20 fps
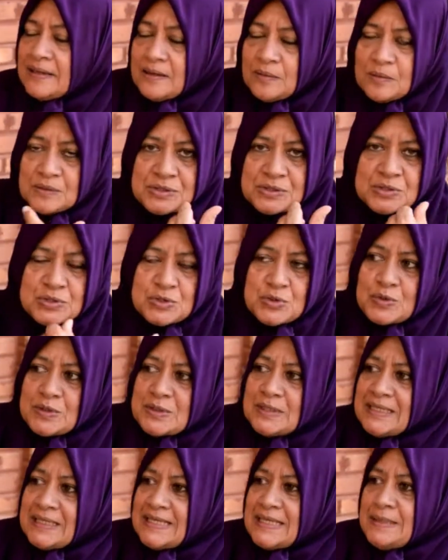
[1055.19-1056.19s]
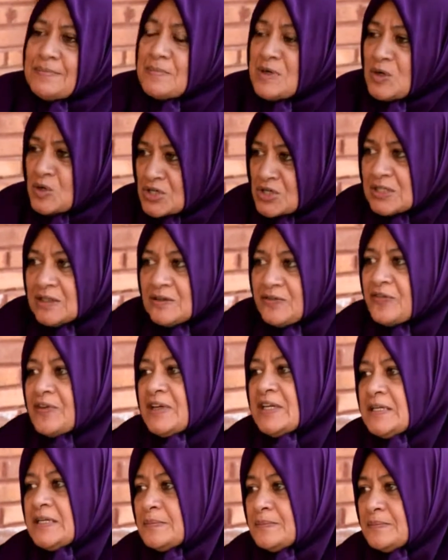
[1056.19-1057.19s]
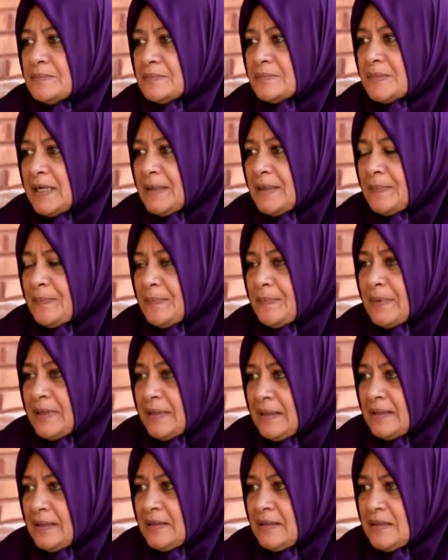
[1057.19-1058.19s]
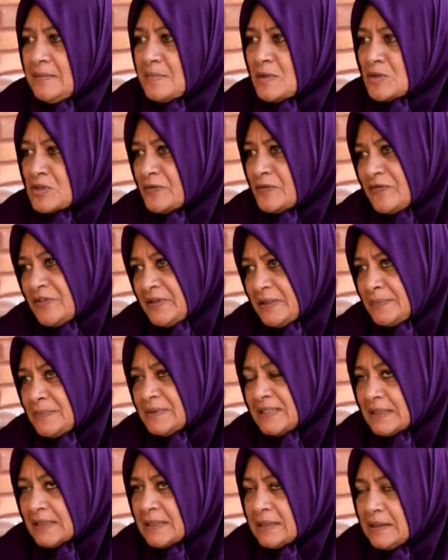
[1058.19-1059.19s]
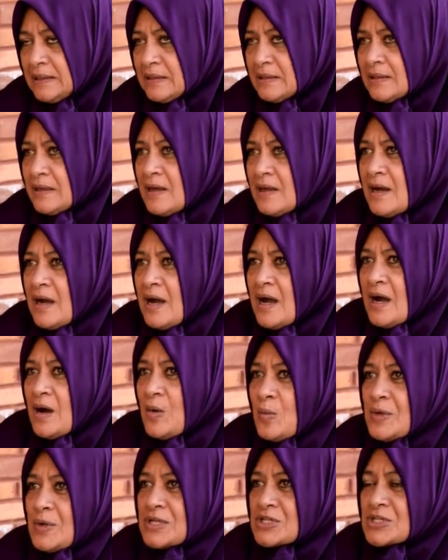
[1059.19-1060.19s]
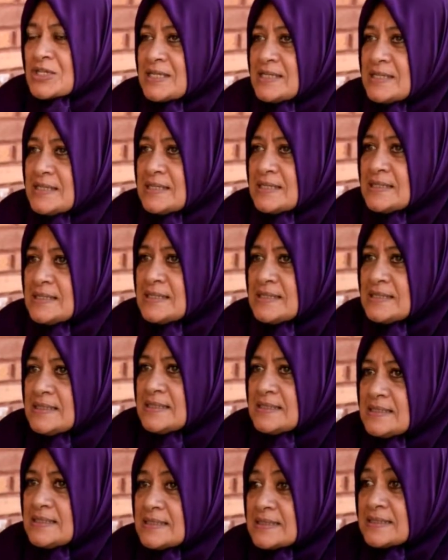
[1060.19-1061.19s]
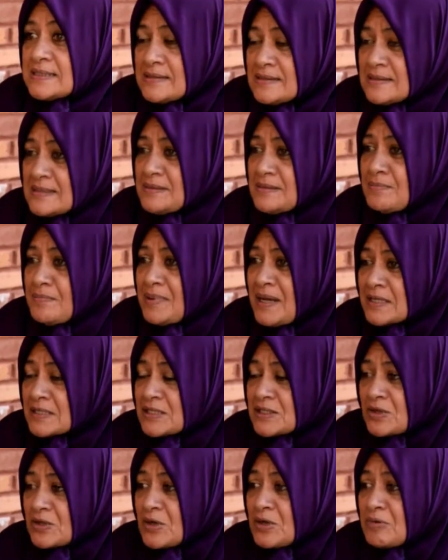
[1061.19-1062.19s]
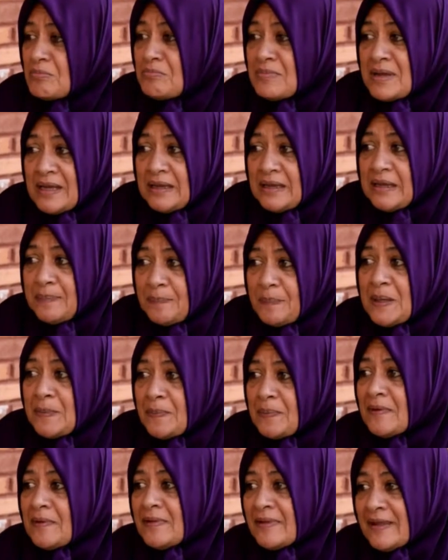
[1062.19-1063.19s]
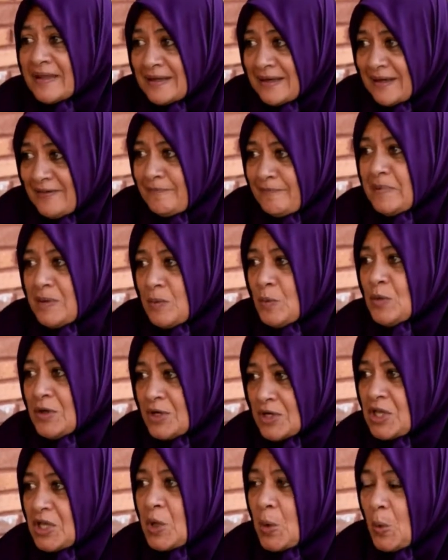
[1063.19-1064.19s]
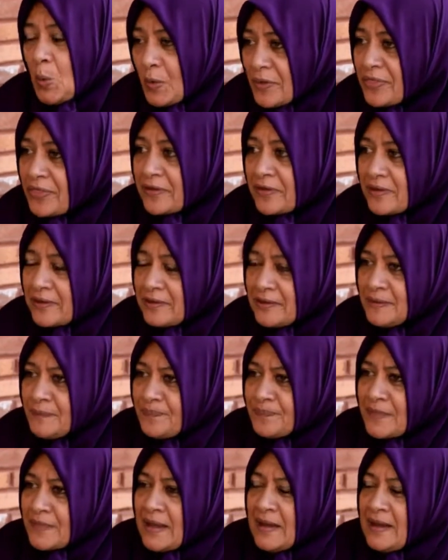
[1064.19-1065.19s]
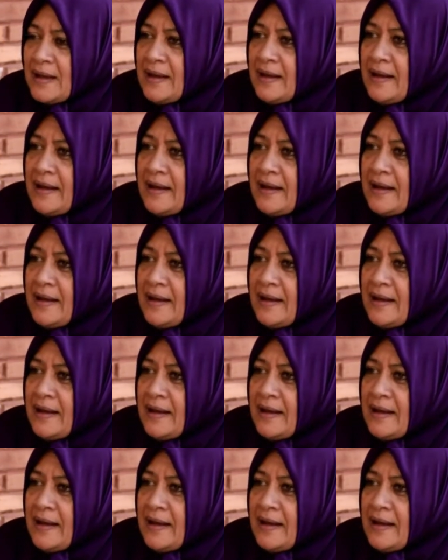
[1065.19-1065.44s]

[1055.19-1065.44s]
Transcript: And then I also do emotional freedom healing, emotional freedom technique, which has, yes, impacted on many people that I've been working with here.